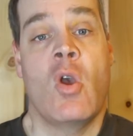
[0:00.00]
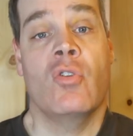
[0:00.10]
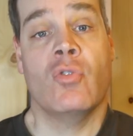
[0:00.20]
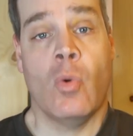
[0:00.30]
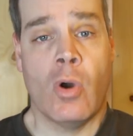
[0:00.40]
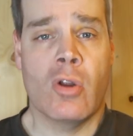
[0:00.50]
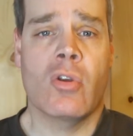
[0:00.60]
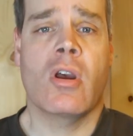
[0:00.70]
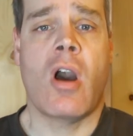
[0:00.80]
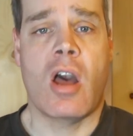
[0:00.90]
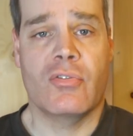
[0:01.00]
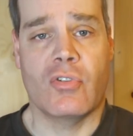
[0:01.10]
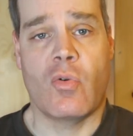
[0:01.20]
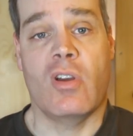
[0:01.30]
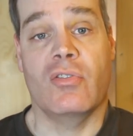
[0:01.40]
So what are the
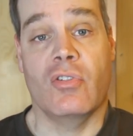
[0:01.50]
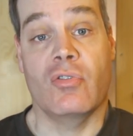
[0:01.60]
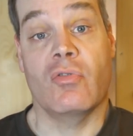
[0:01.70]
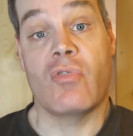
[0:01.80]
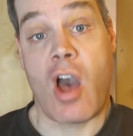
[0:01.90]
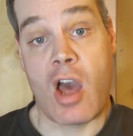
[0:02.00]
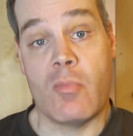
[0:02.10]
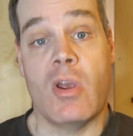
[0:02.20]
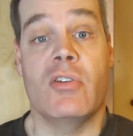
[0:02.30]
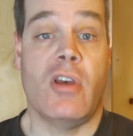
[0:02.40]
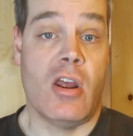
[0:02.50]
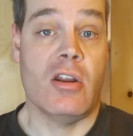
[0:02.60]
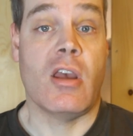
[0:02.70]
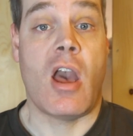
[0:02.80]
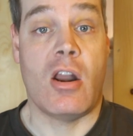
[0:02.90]
consequences of not
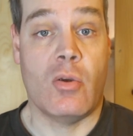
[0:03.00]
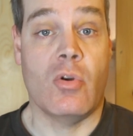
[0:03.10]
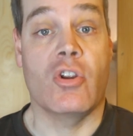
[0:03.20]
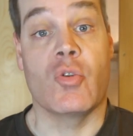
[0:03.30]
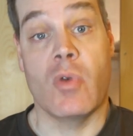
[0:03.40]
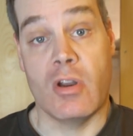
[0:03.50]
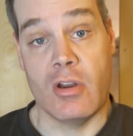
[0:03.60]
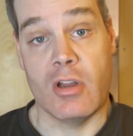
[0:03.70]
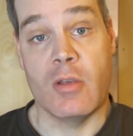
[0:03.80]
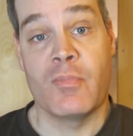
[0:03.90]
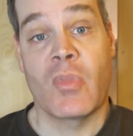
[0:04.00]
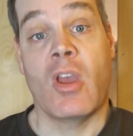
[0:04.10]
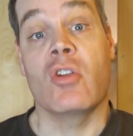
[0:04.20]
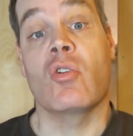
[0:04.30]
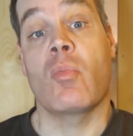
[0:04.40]
maintaining adequate humidity
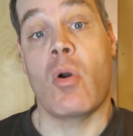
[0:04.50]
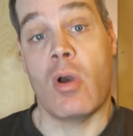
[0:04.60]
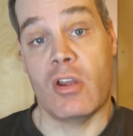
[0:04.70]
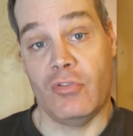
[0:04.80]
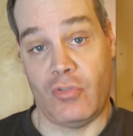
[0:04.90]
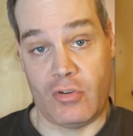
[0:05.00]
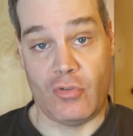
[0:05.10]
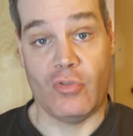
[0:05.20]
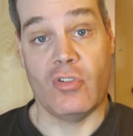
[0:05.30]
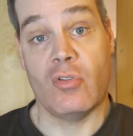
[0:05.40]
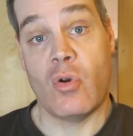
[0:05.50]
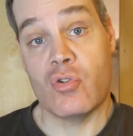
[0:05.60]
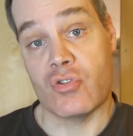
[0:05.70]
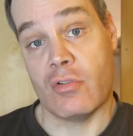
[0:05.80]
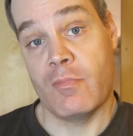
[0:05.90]
in your boa constrictor's
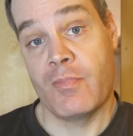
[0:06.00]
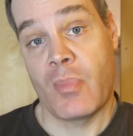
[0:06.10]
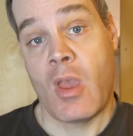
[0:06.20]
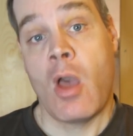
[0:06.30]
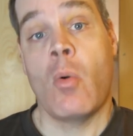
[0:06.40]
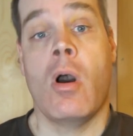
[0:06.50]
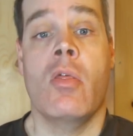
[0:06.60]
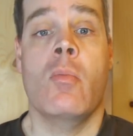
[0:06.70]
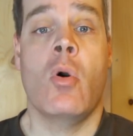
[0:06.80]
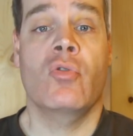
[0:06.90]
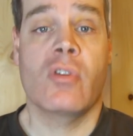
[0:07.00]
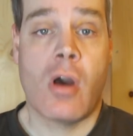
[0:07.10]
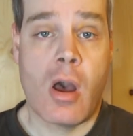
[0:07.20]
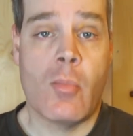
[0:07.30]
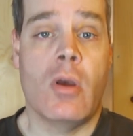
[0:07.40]
enclosure? Well, the most
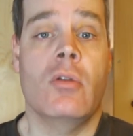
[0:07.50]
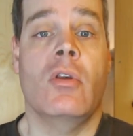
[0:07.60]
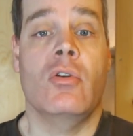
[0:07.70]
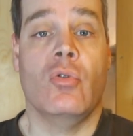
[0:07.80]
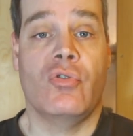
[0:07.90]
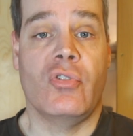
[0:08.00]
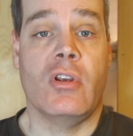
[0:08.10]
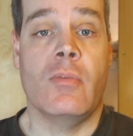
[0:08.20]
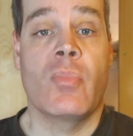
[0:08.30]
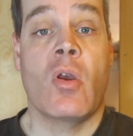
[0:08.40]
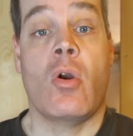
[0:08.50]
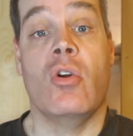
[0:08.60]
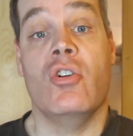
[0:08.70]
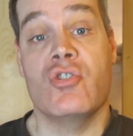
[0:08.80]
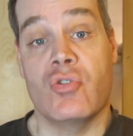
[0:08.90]
common that you'll see are
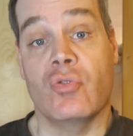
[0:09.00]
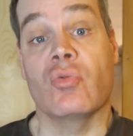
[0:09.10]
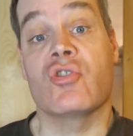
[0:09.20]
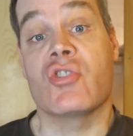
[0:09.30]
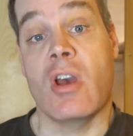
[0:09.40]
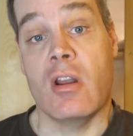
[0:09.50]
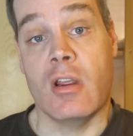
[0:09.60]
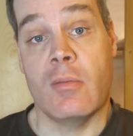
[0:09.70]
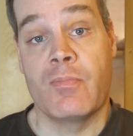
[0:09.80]
issues with shedding.